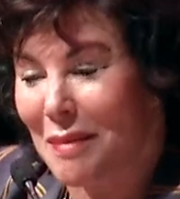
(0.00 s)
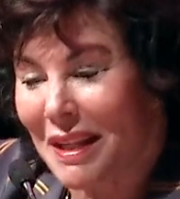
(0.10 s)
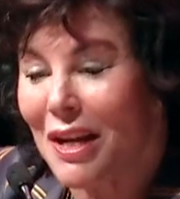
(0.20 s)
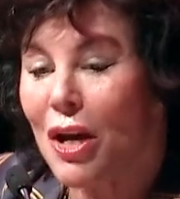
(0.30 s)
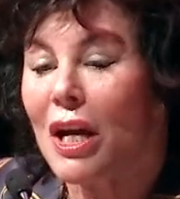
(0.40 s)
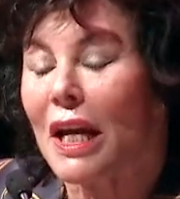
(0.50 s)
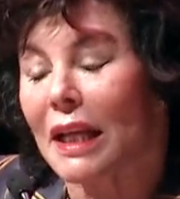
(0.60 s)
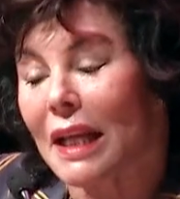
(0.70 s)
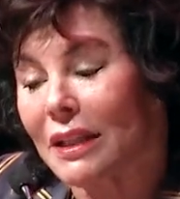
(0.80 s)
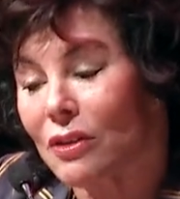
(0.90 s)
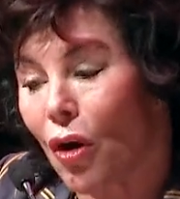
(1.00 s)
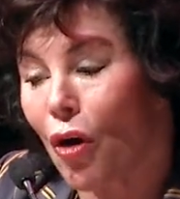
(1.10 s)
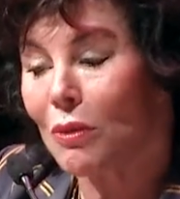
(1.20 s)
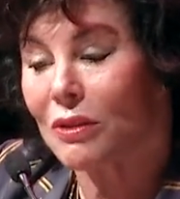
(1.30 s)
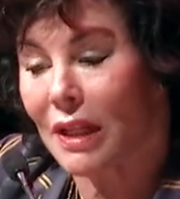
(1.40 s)
I mean, it's
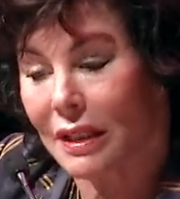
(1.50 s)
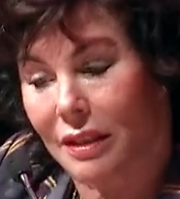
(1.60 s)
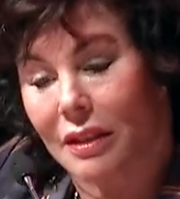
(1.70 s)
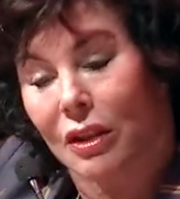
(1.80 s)
almost like